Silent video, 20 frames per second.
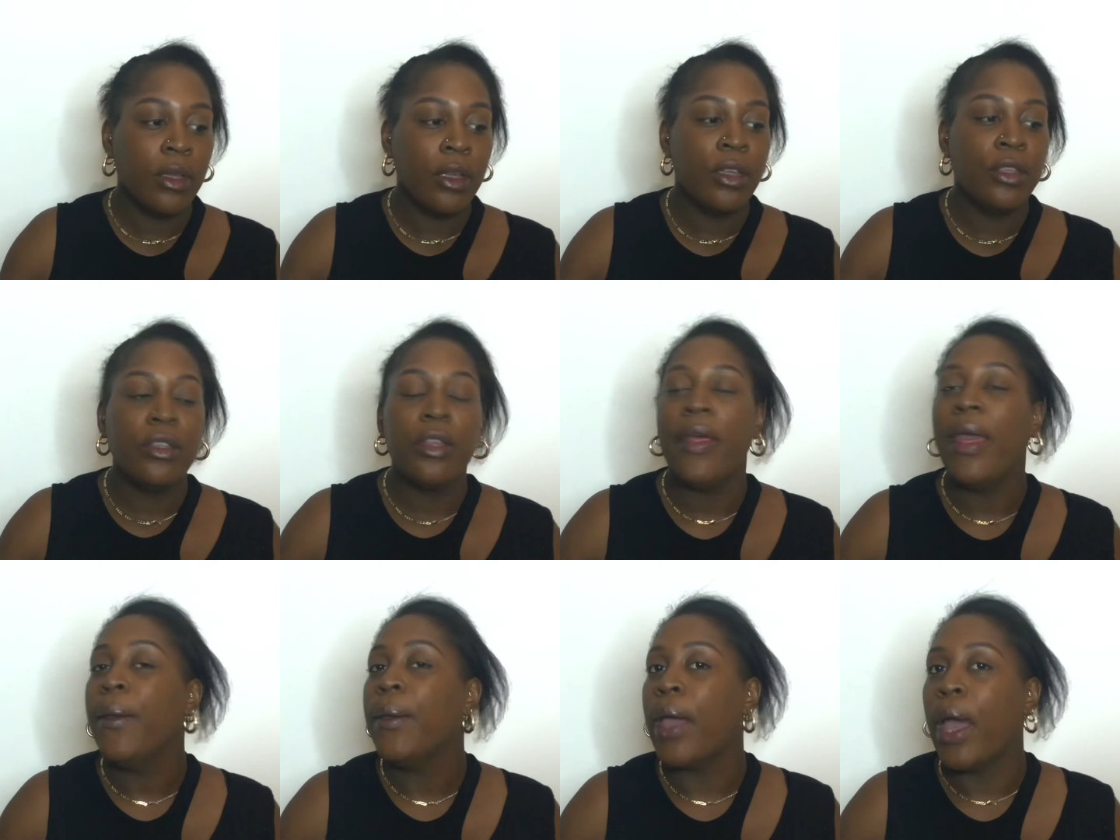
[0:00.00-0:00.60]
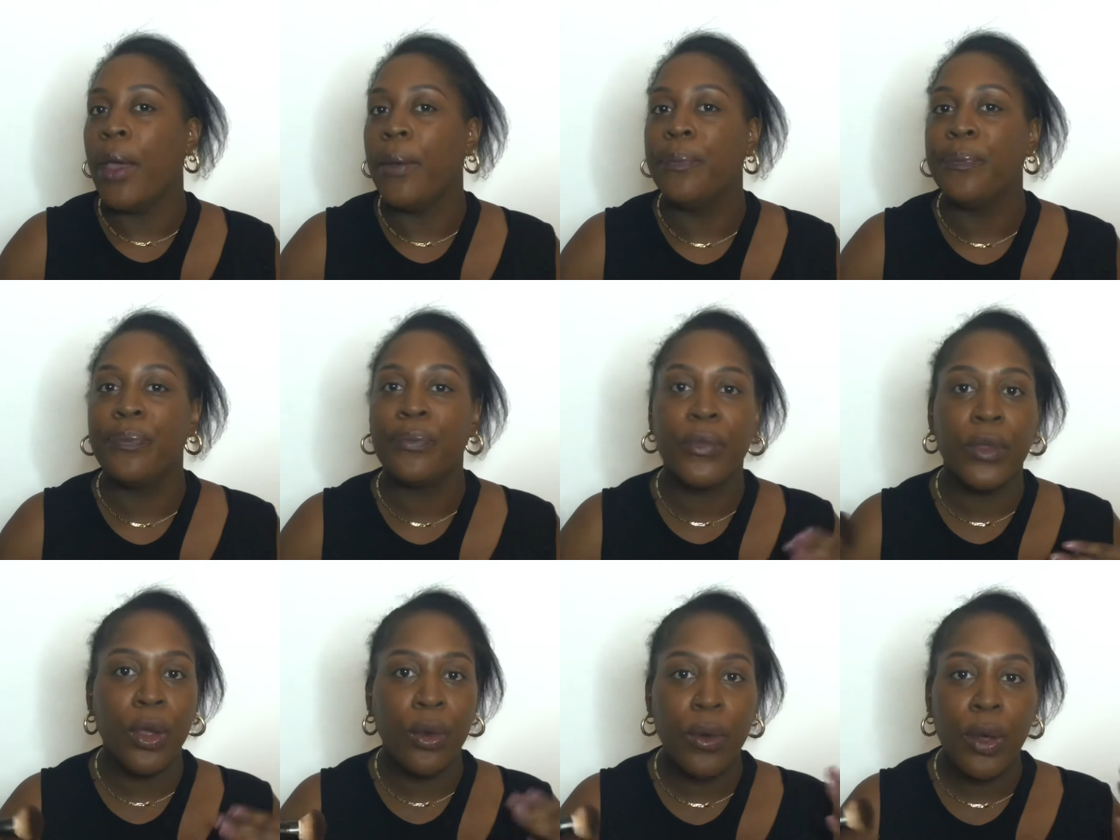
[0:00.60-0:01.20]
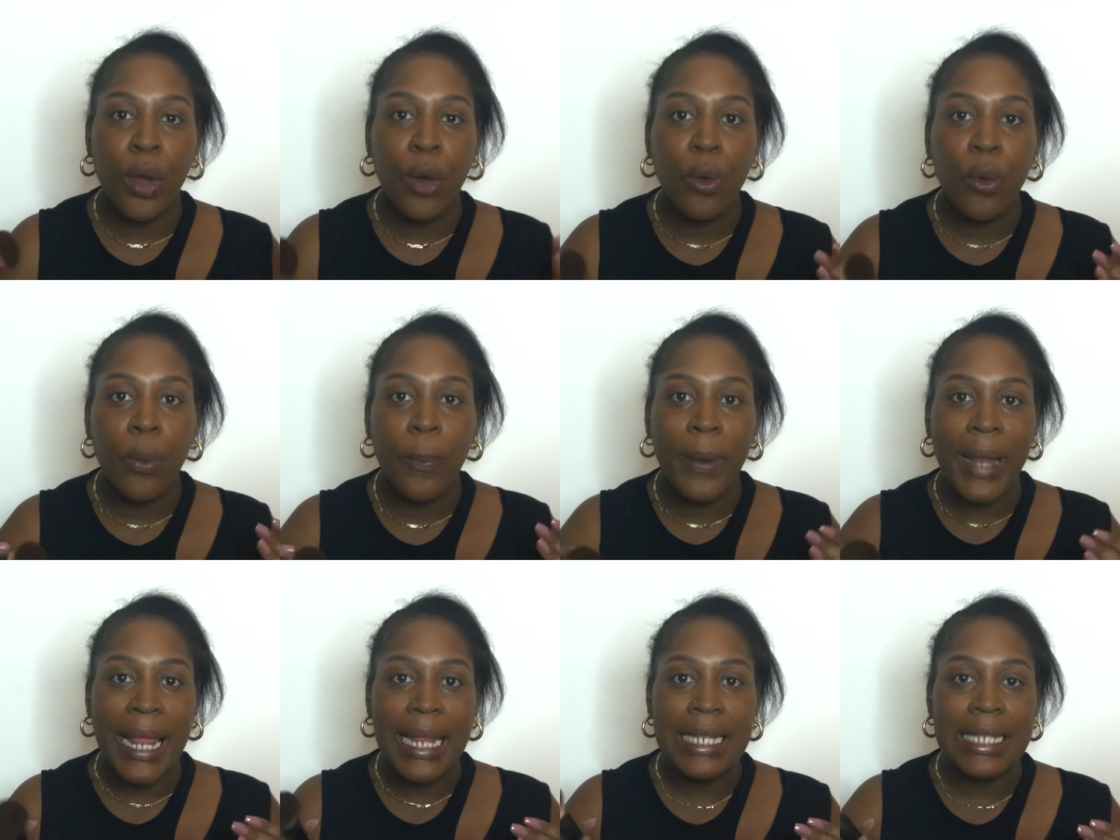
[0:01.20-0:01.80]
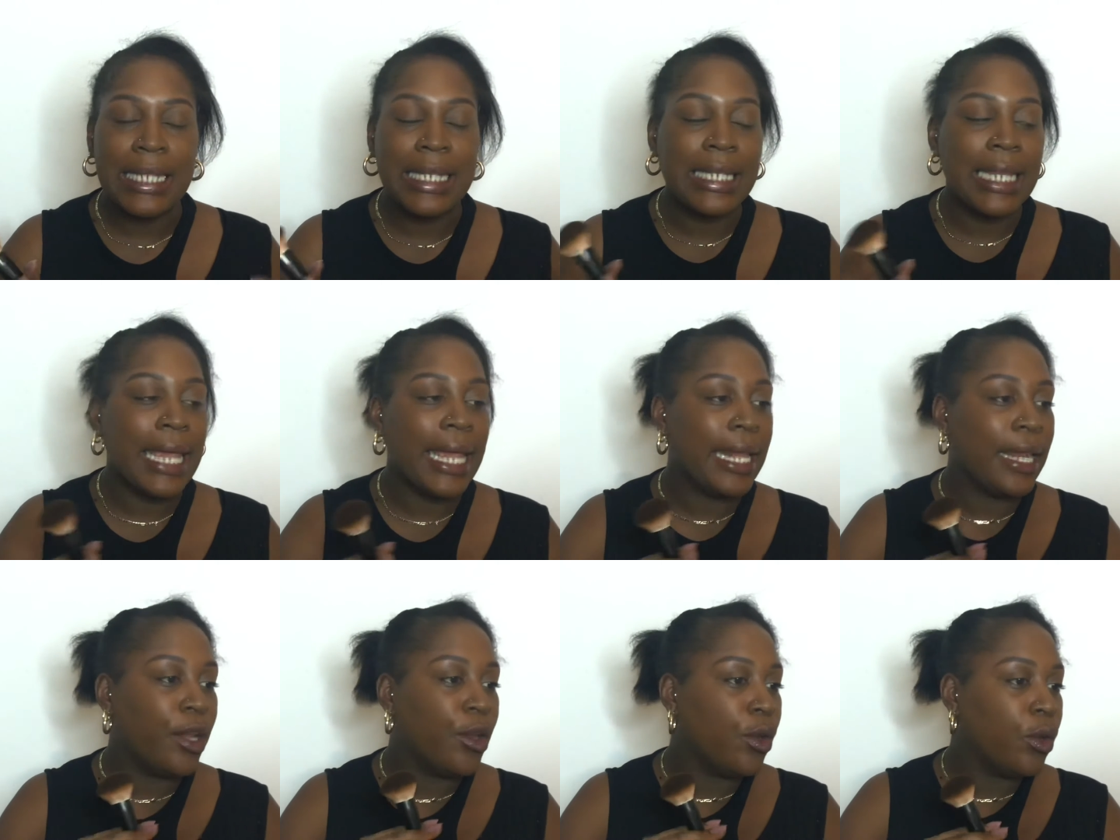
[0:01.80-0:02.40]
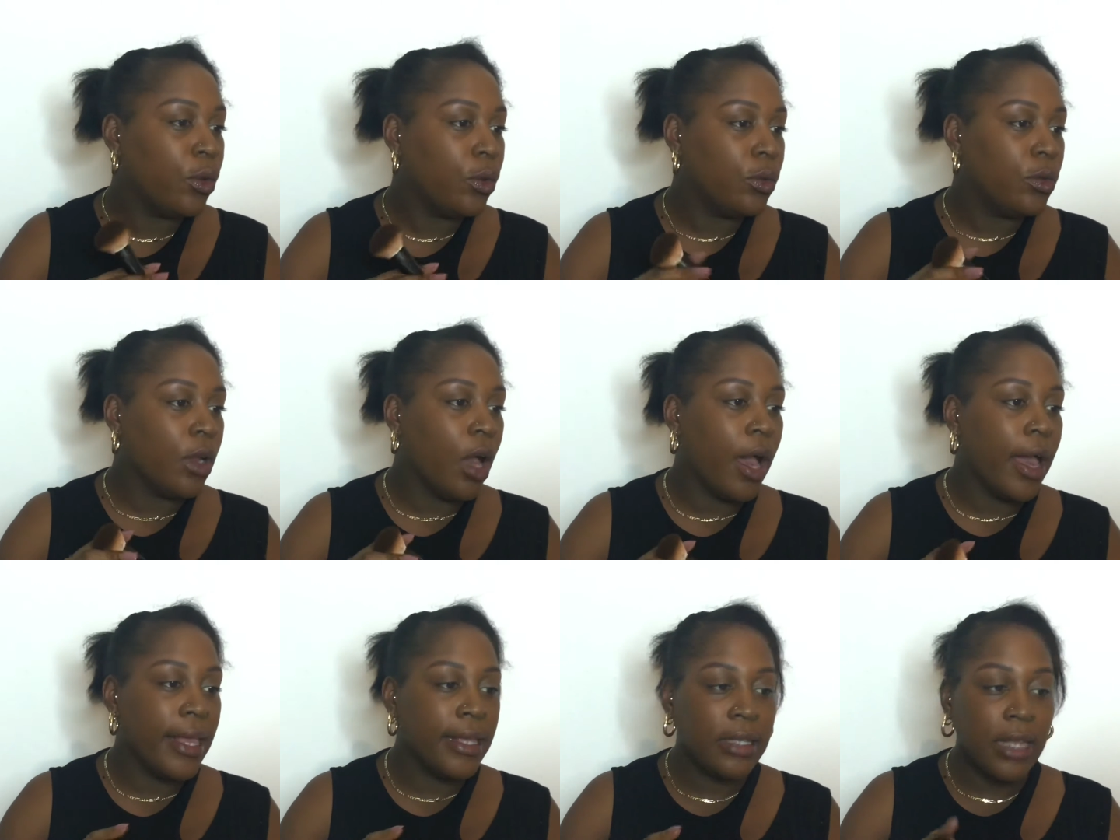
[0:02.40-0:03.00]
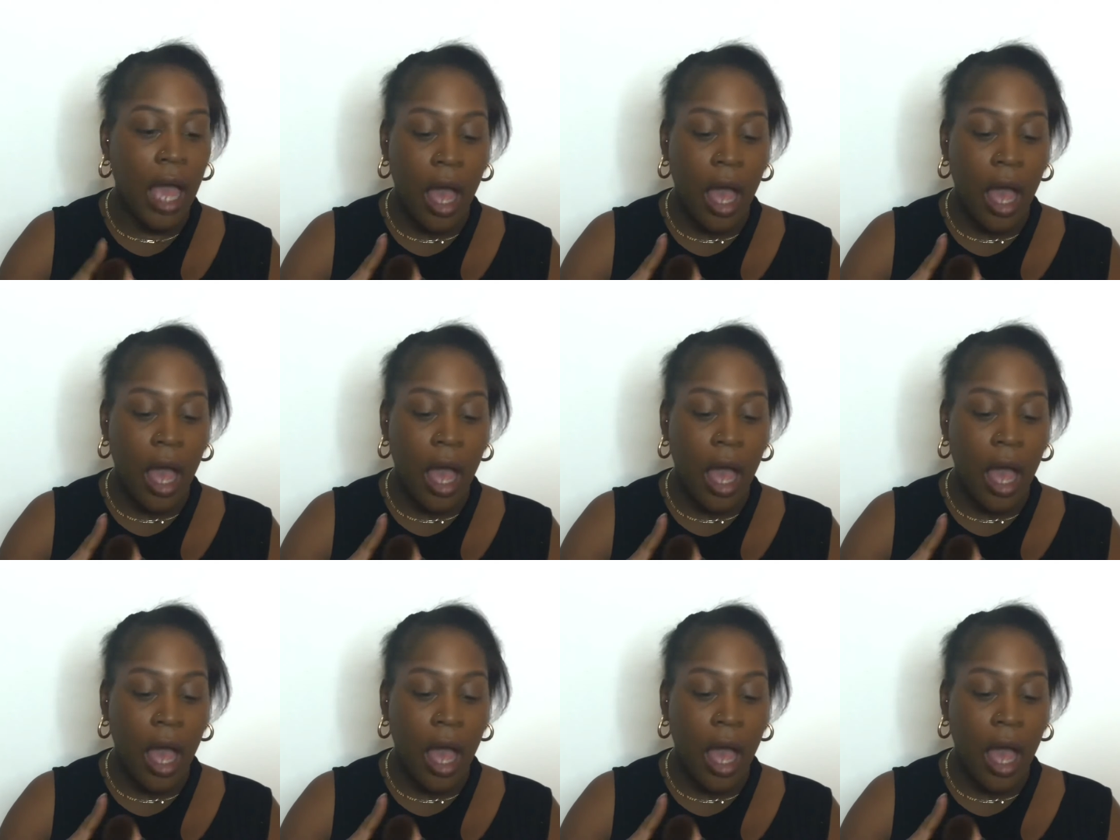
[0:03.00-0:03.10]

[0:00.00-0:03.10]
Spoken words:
So there we go. We're all blended in and all nice.